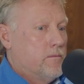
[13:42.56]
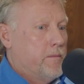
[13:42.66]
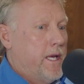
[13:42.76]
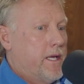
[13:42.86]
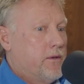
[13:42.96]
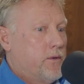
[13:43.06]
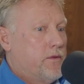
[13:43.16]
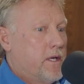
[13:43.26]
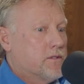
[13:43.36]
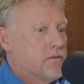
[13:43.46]
back in
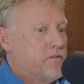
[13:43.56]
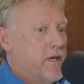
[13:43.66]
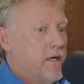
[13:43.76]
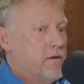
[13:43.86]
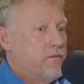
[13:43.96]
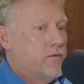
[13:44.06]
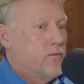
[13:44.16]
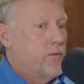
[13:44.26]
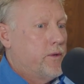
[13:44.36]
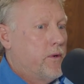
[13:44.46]
2005,
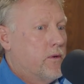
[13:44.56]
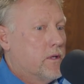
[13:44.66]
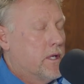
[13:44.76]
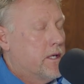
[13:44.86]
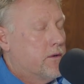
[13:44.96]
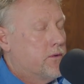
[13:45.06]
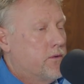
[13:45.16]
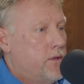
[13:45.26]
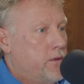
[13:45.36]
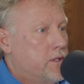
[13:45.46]
we wrote a letter
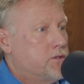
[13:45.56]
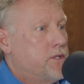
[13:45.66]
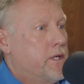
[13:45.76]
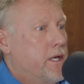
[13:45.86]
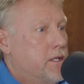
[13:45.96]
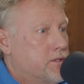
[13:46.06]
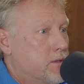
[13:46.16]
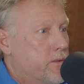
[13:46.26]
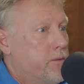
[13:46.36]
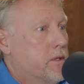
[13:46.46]
to the USGA and
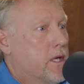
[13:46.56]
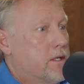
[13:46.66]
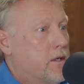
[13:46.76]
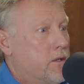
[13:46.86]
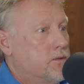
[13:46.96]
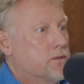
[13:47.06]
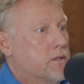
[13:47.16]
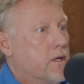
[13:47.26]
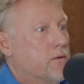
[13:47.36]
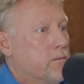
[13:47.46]
said we would like to host
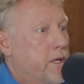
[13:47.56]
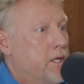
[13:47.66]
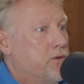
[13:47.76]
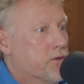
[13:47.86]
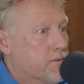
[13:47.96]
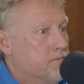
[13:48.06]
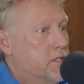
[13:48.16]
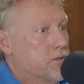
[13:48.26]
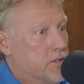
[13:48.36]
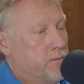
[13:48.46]
another major
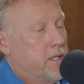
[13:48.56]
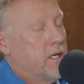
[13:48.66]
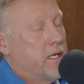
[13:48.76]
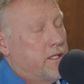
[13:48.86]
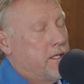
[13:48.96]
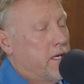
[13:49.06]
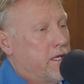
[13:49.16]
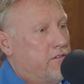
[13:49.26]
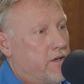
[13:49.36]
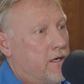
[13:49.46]
because it had been
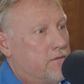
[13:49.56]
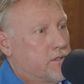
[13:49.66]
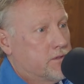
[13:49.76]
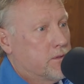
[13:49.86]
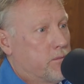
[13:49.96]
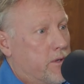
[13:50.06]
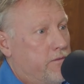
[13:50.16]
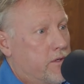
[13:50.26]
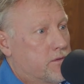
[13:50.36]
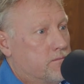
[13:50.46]
1995 since the
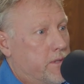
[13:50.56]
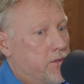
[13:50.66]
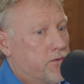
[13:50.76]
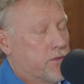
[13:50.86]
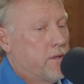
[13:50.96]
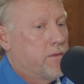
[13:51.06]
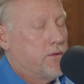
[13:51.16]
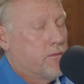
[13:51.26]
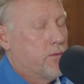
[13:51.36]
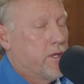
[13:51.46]
previous major
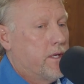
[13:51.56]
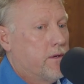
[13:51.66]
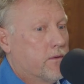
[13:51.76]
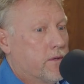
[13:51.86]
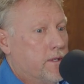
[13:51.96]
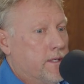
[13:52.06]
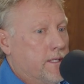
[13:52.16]
championship we'd held.